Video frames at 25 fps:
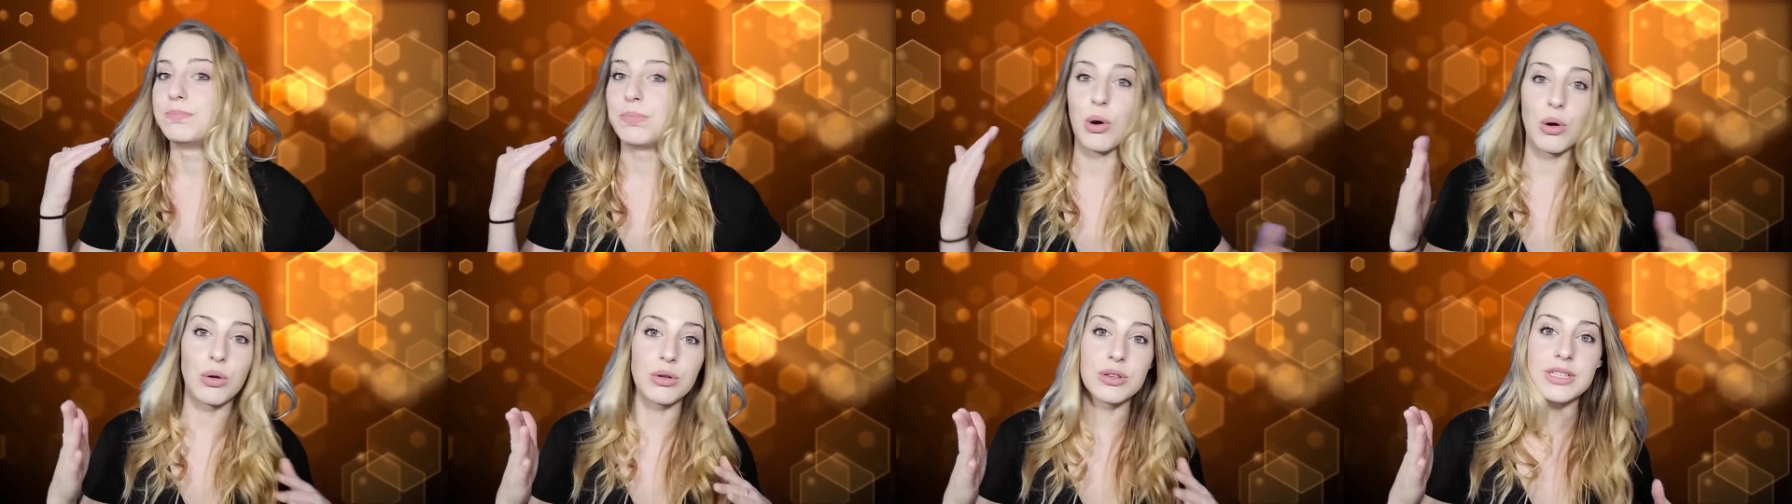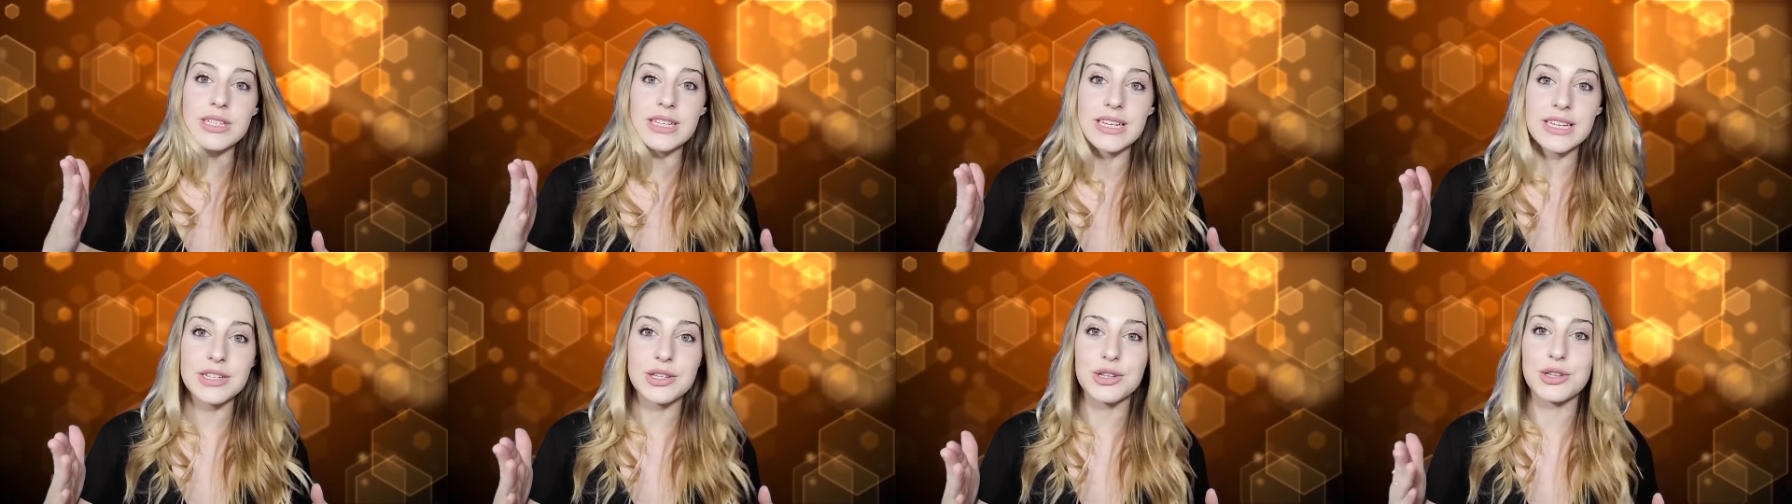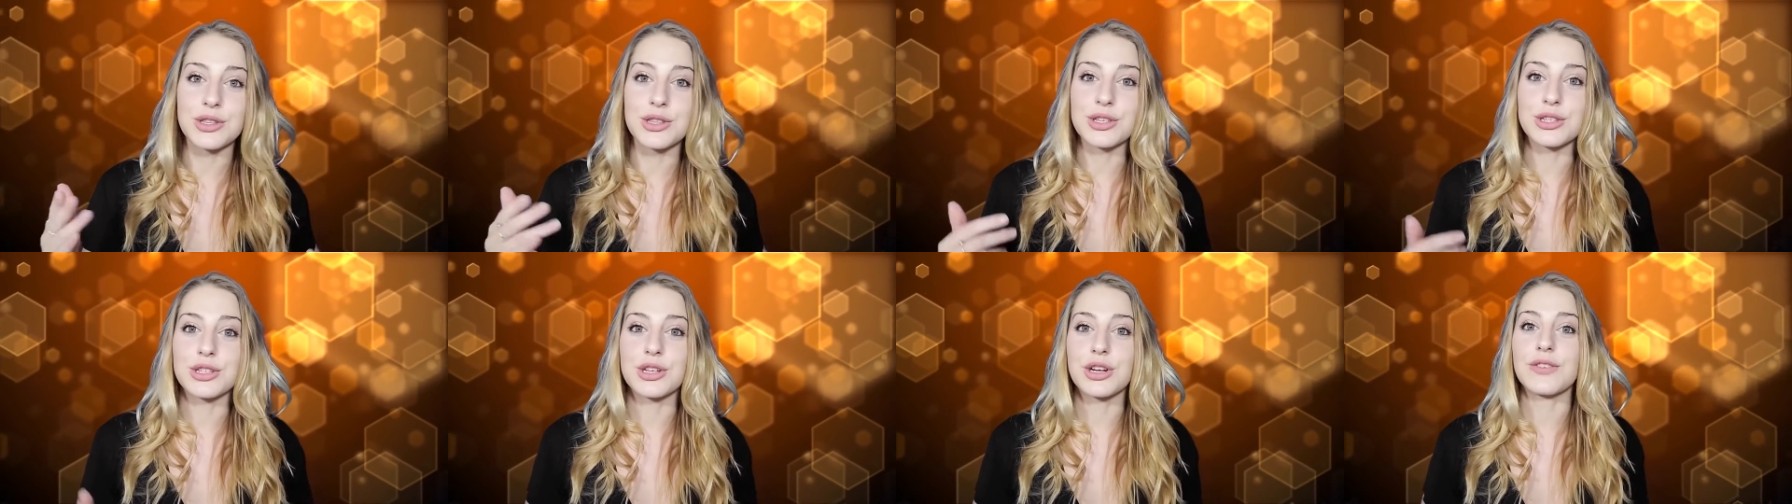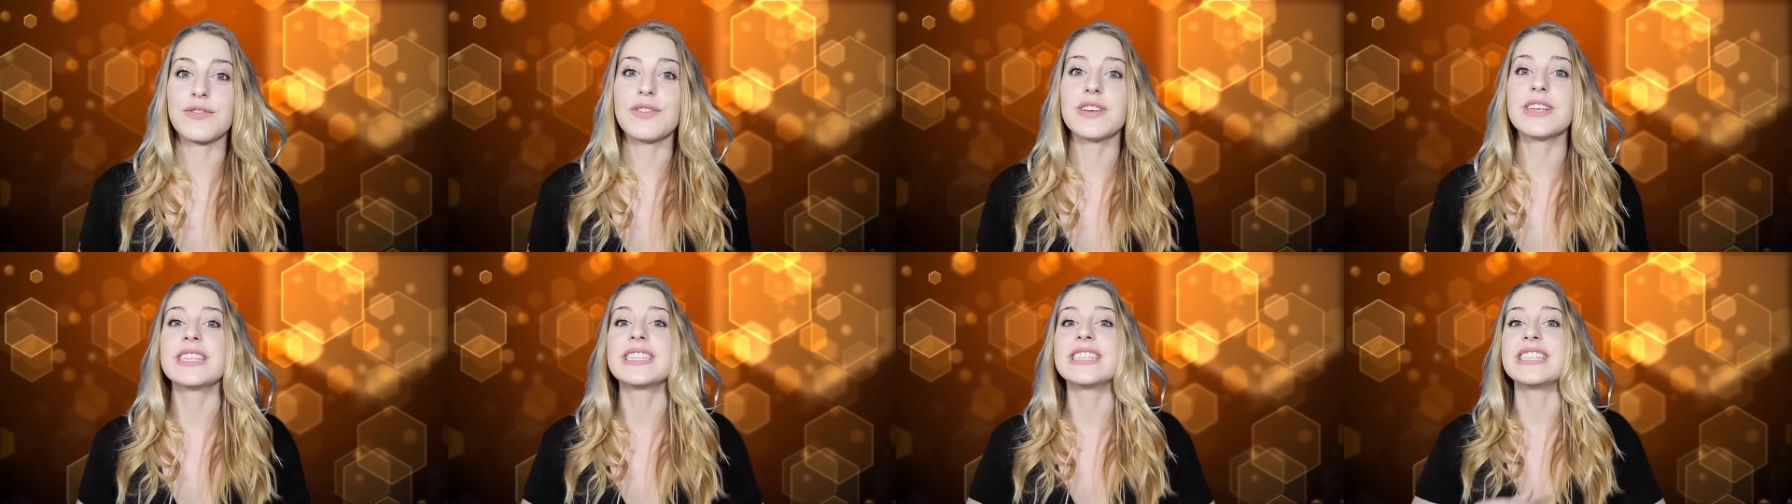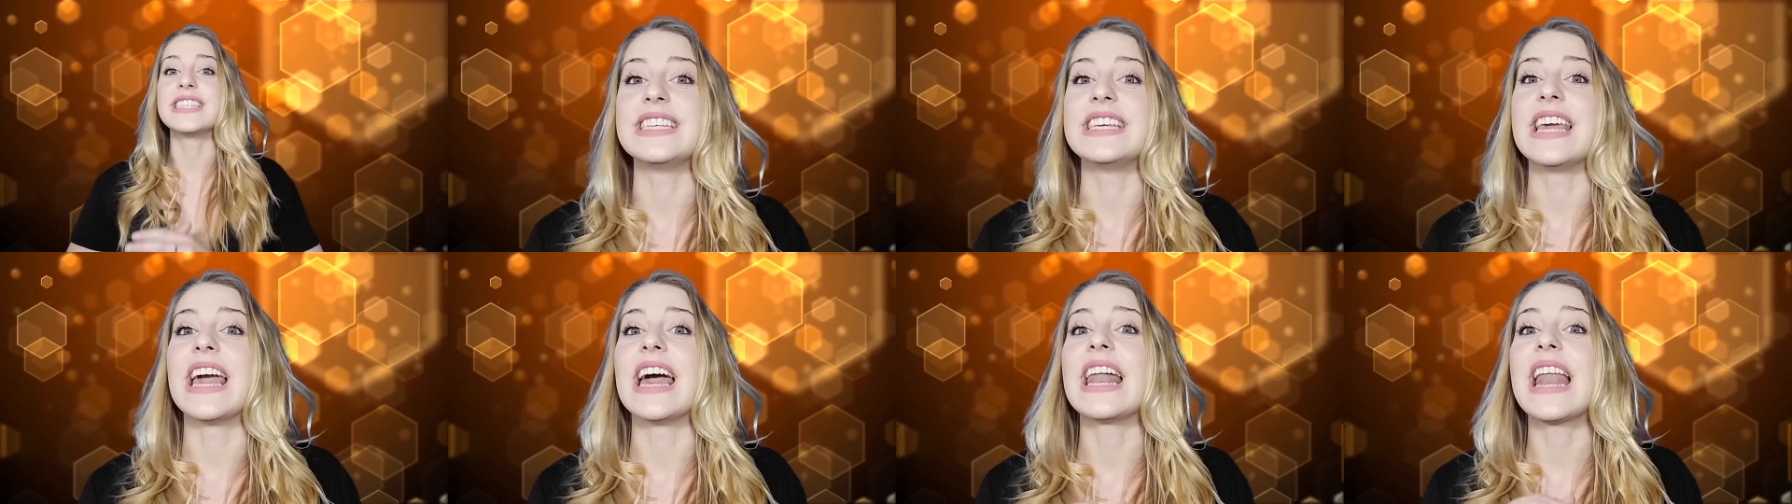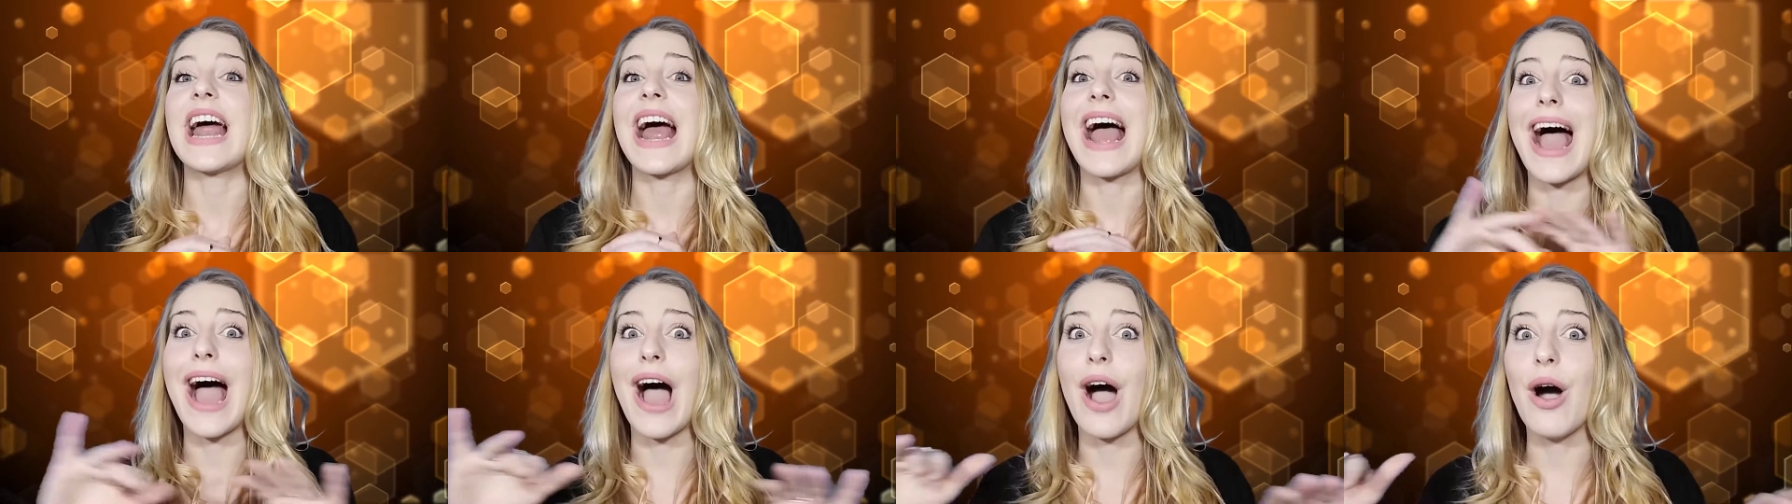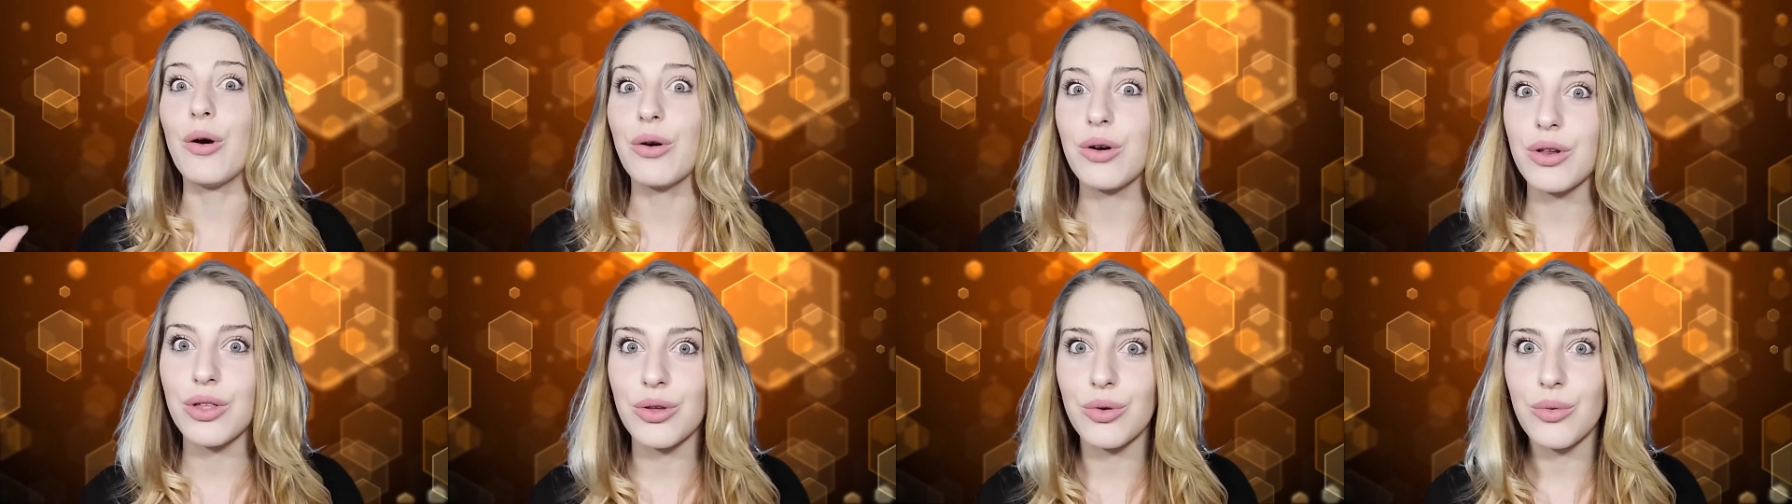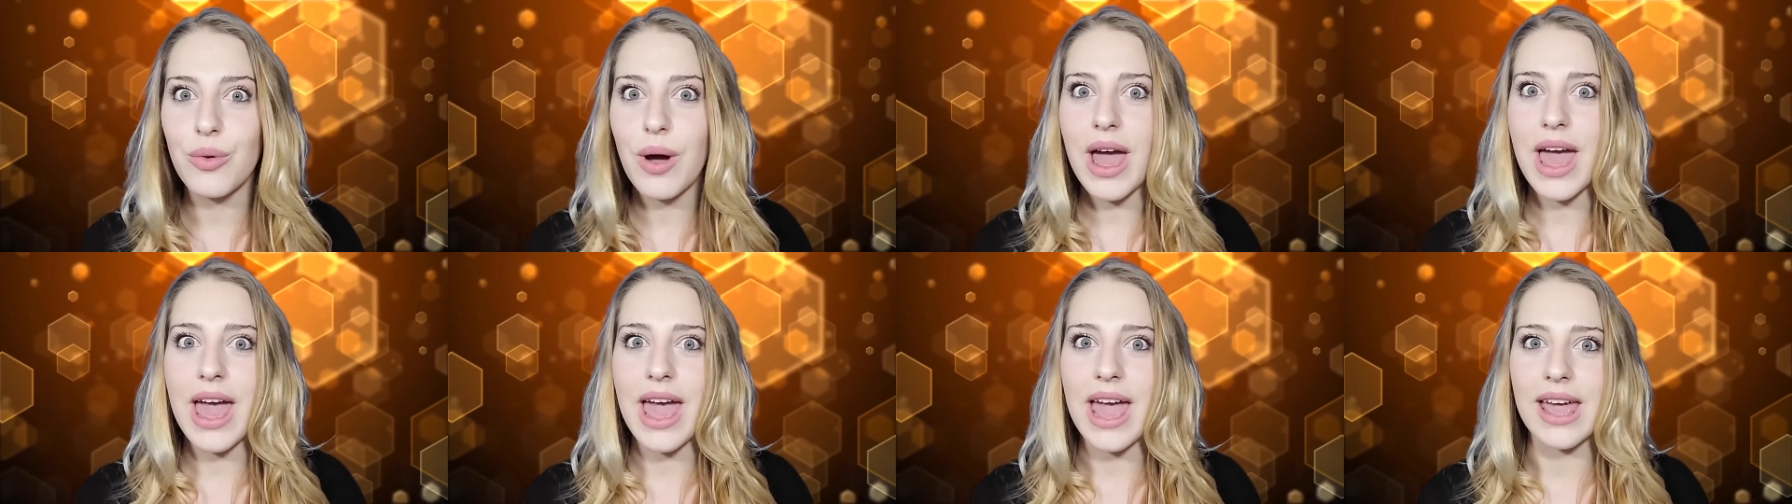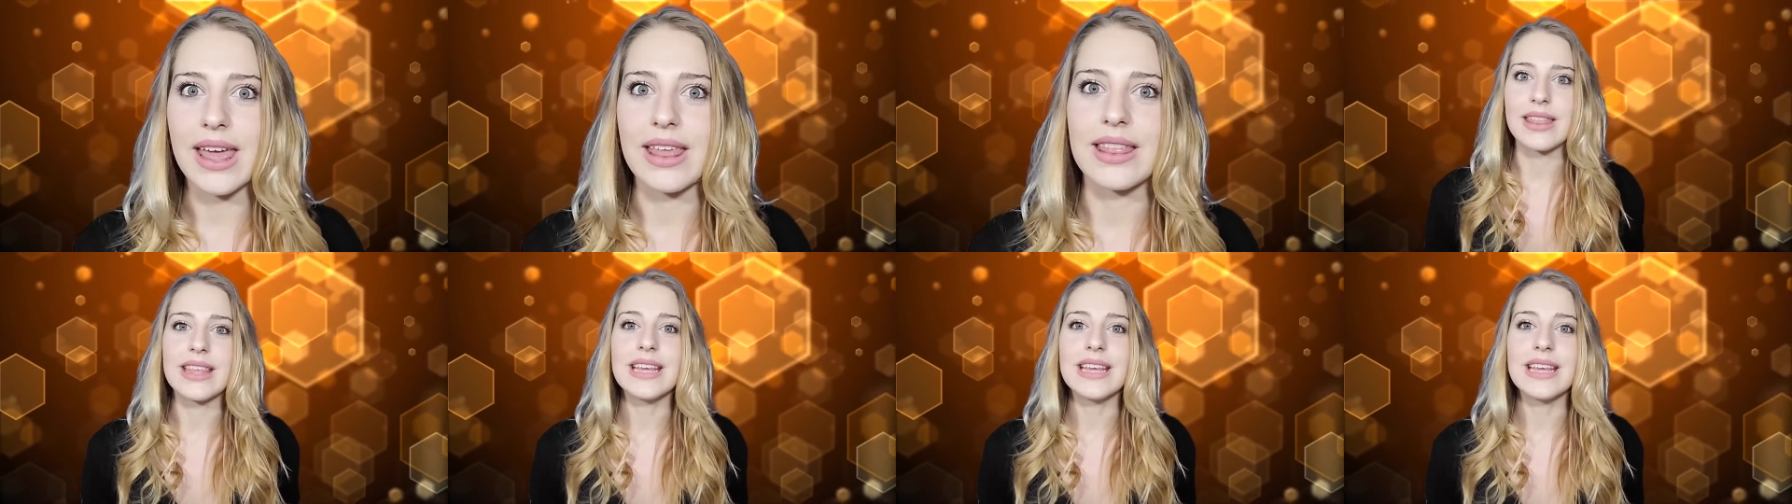bolting it to the surface, get out of the way.